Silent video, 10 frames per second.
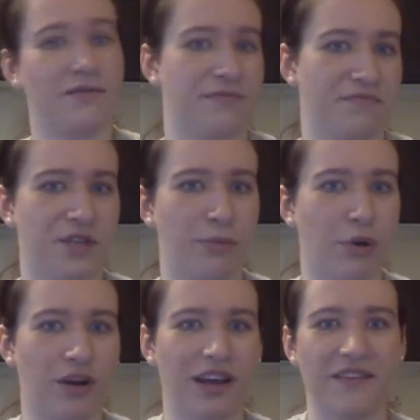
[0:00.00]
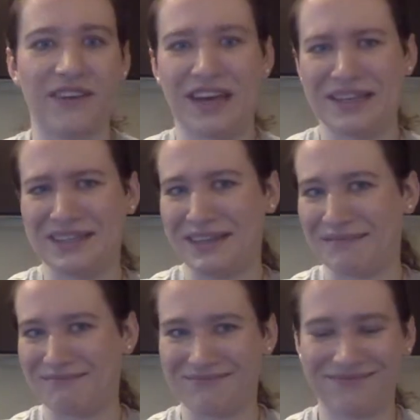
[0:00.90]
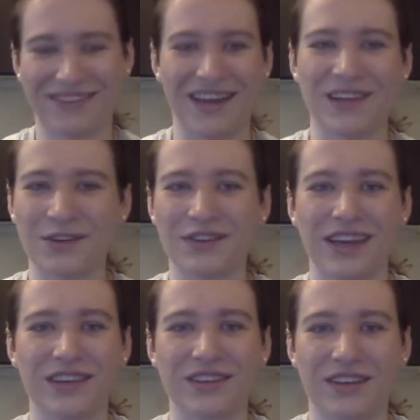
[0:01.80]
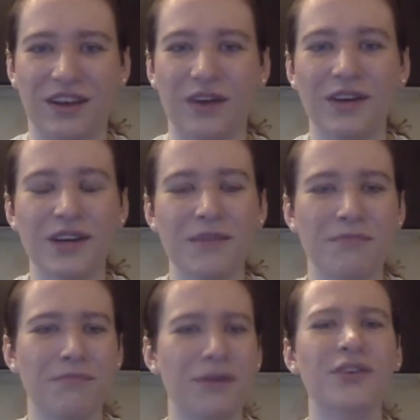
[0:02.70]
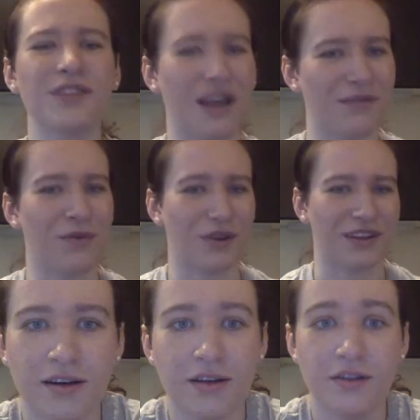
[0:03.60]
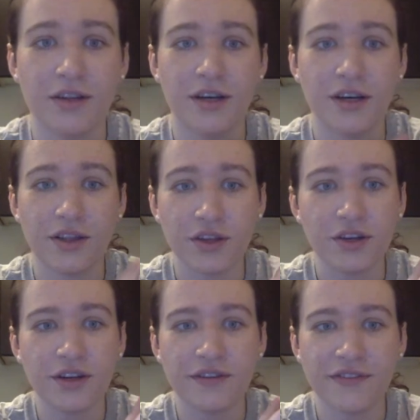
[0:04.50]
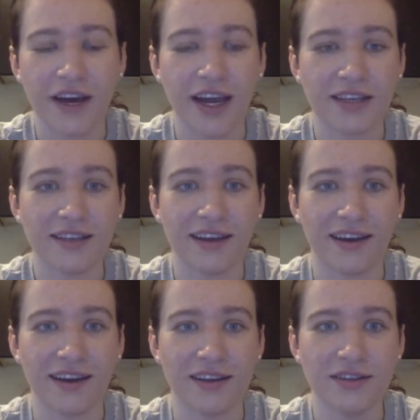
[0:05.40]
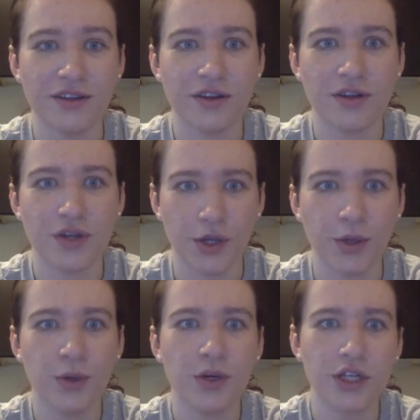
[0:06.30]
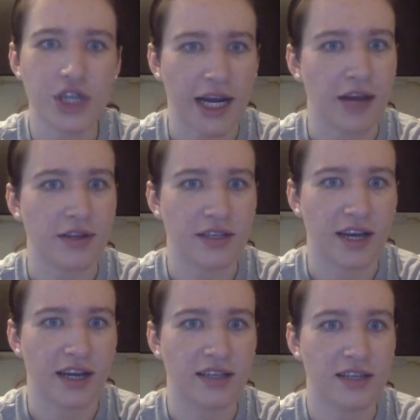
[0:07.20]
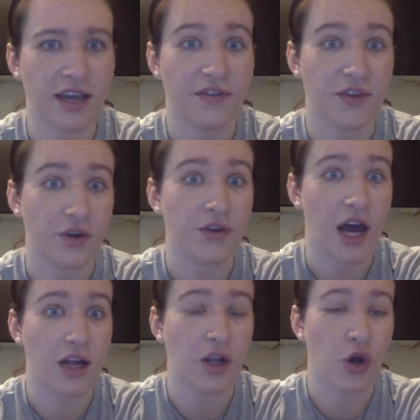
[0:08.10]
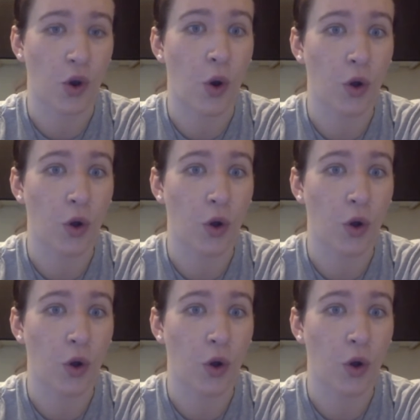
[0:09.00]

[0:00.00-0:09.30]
sporting events and other things, you know. Make your life worth it. The third advice is do check out the sites if you're not a local.